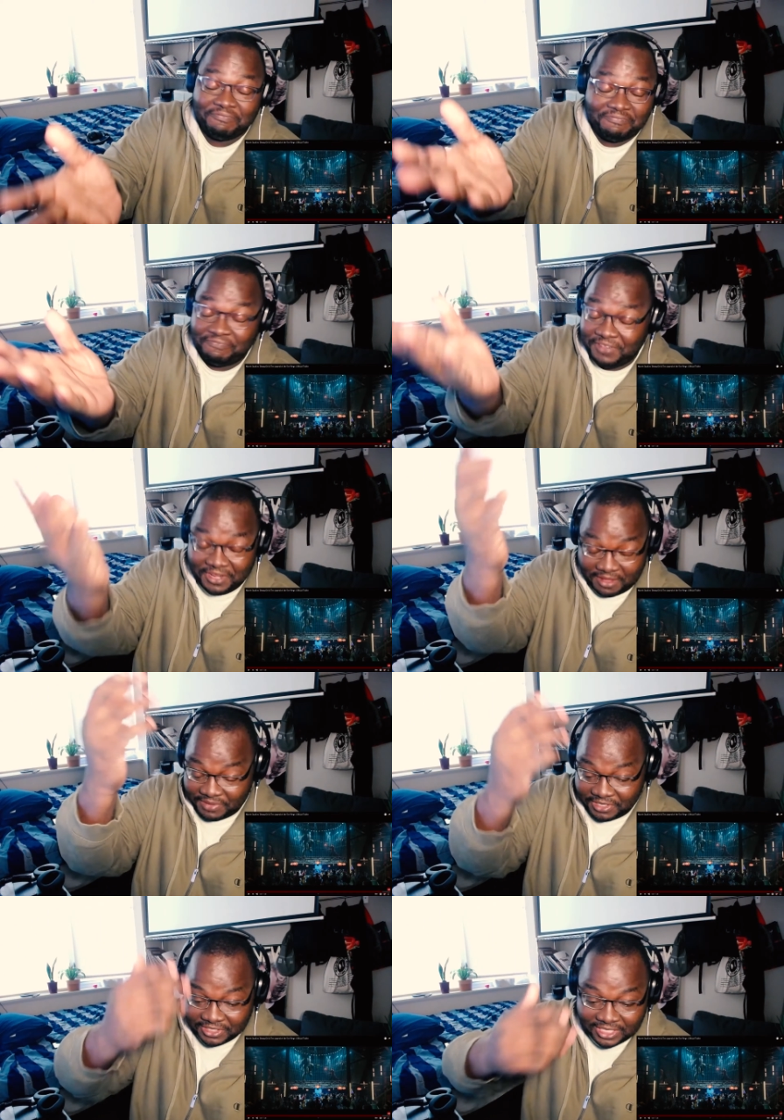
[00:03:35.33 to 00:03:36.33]

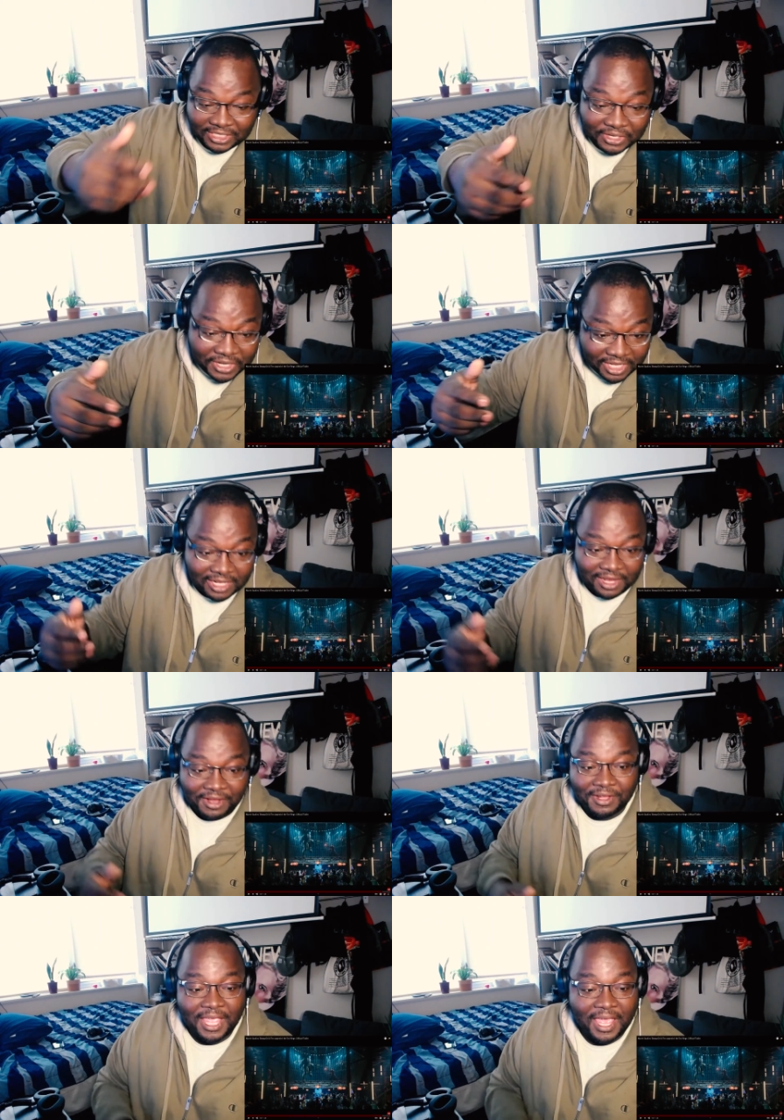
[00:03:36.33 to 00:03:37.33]
phenomenal to see Tony
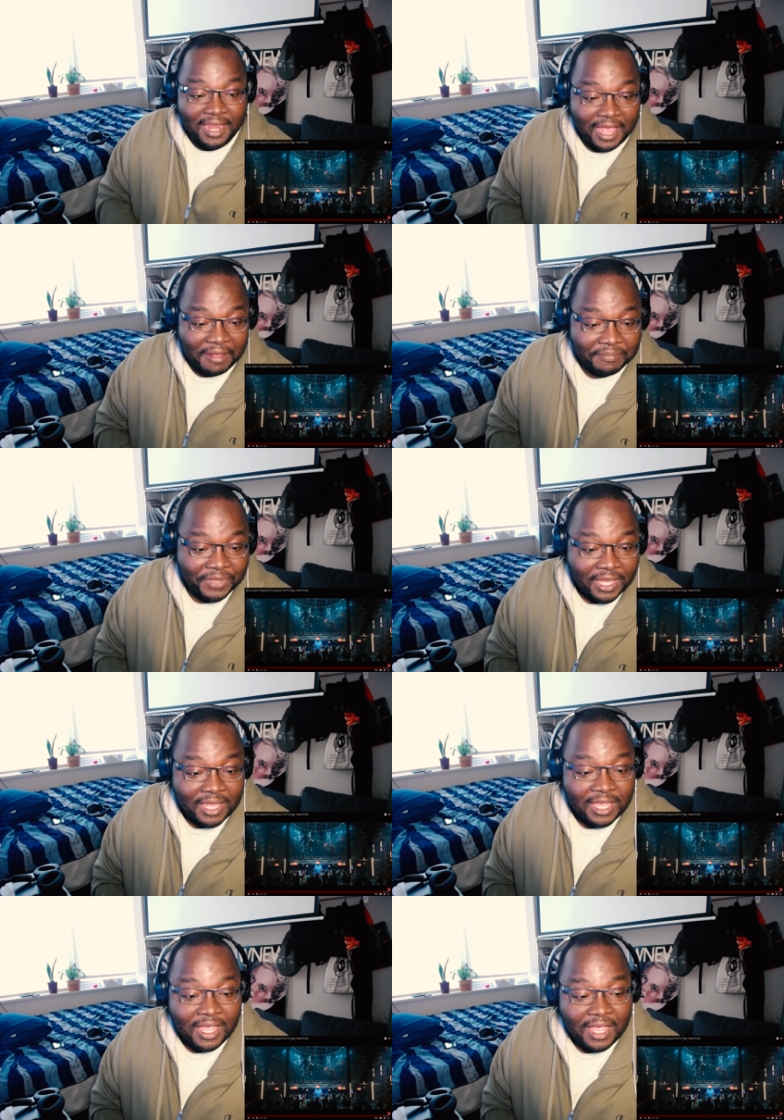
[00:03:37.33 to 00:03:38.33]
Leung and um,
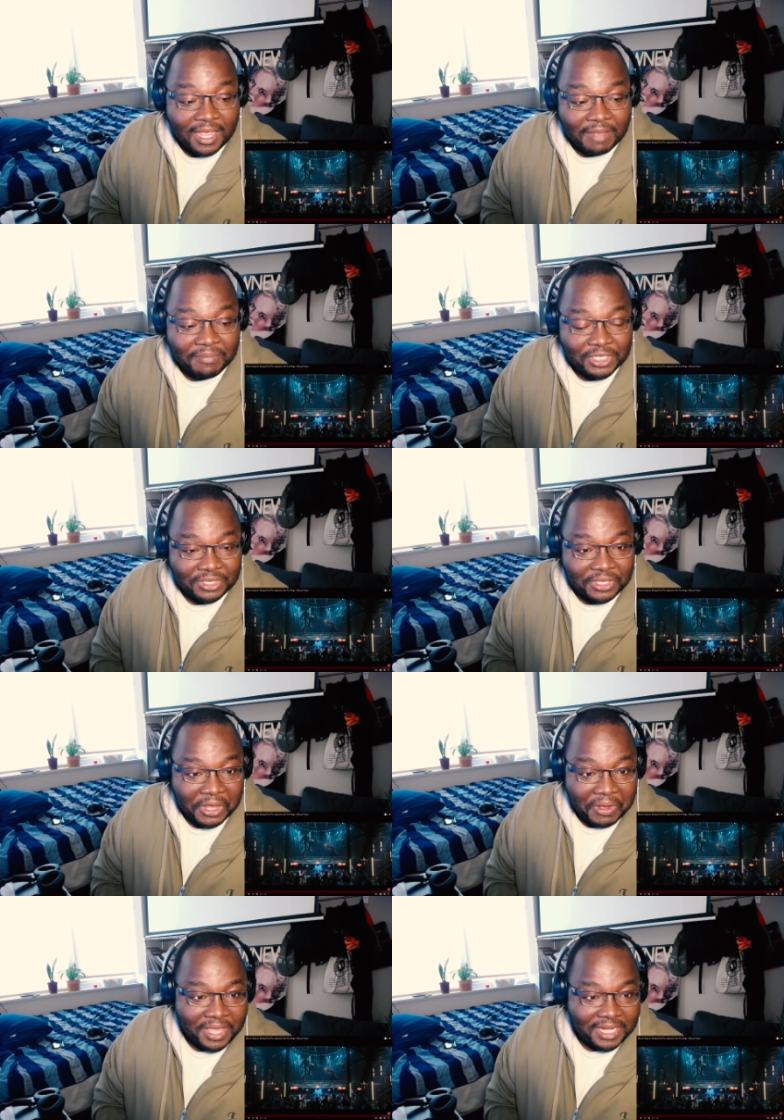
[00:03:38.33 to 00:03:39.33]
Michelle
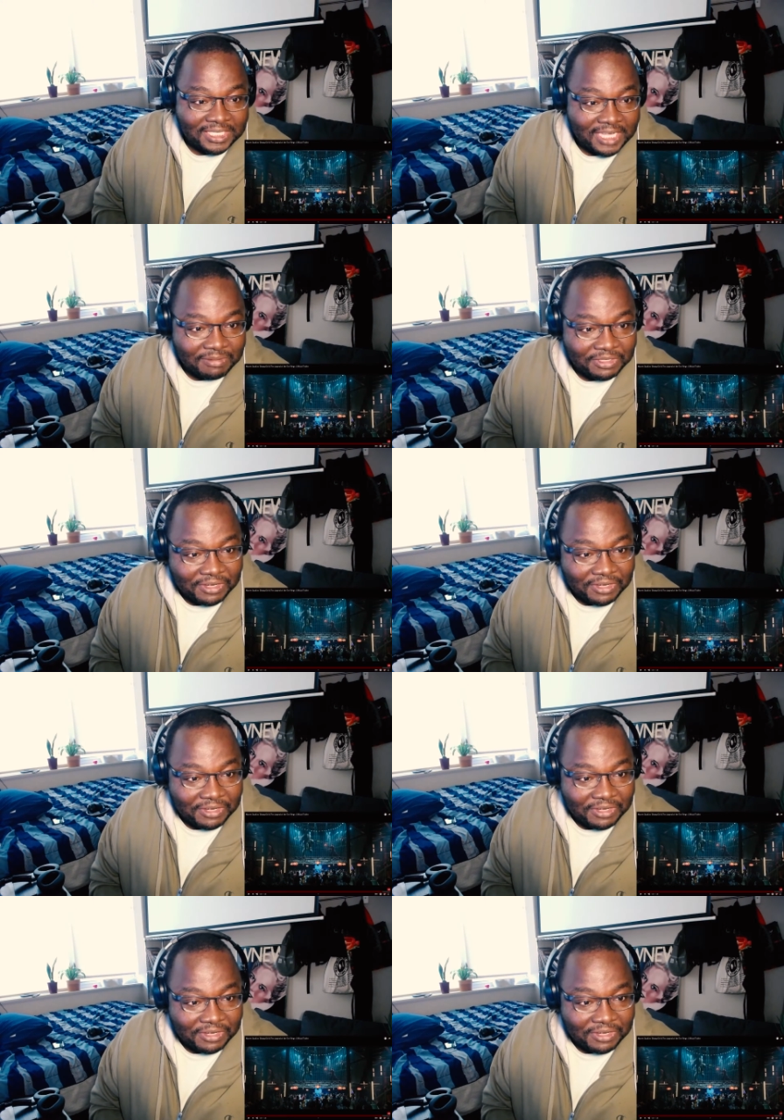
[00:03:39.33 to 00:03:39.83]
Yeoh in the same sc-